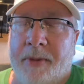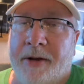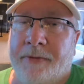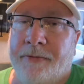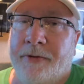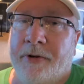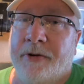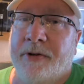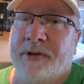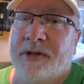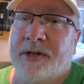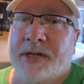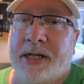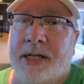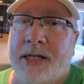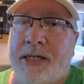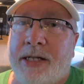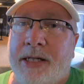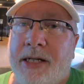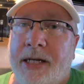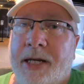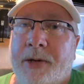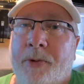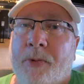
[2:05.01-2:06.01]
But if you're interested
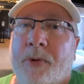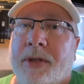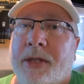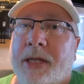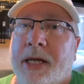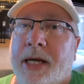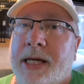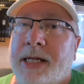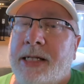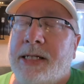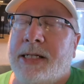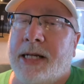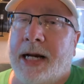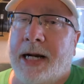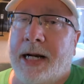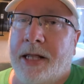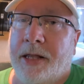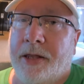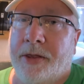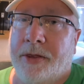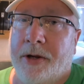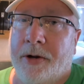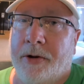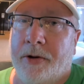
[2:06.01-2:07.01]
in seeing what the inside
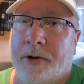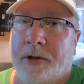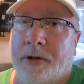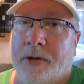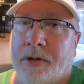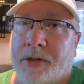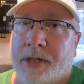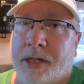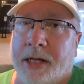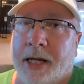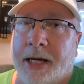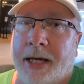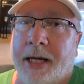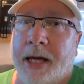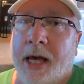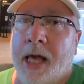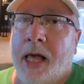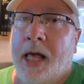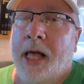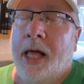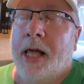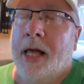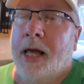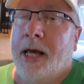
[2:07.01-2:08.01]
of the theater looks like,
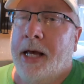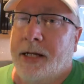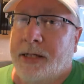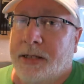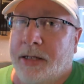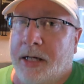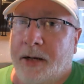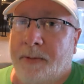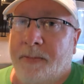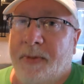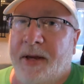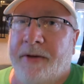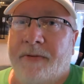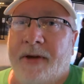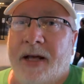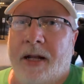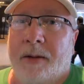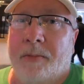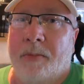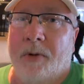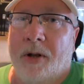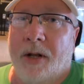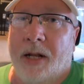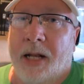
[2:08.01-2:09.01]
it's going to be
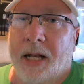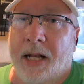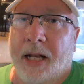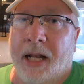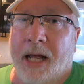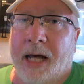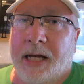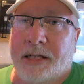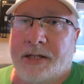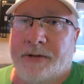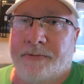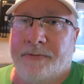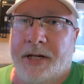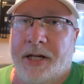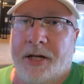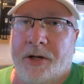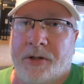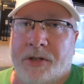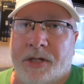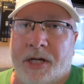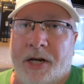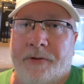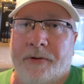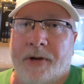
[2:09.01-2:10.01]
available on lots of
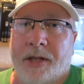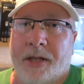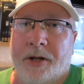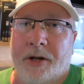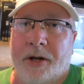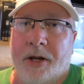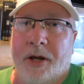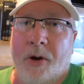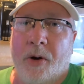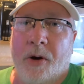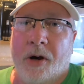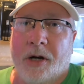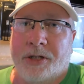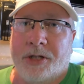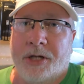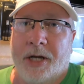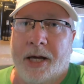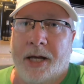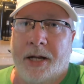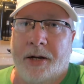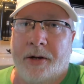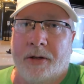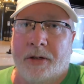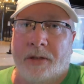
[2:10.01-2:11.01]
videos here on the New York
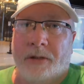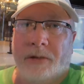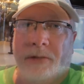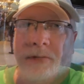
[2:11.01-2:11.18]
channel.